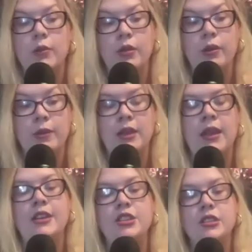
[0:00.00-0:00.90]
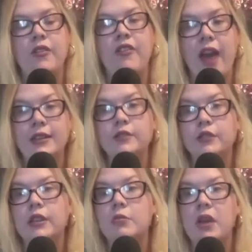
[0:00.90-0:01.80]
with women, and that is just a fact of
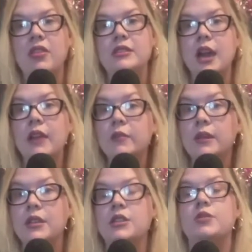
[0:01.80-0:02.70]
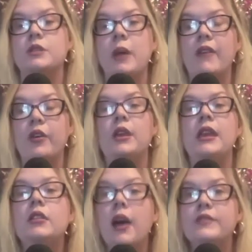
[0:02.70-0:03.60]
Greek myth. It's not even being disrespectful.
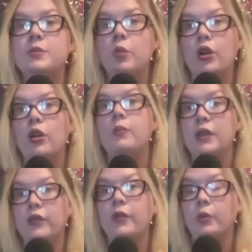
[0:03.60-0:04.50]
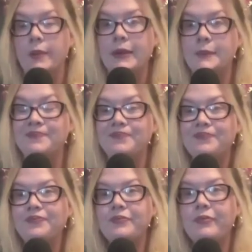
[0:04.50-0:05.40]
He loves mortal, beautiful women.
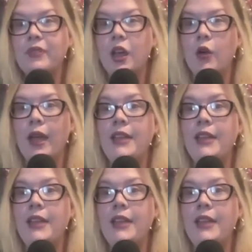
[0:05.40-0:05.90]
Okay,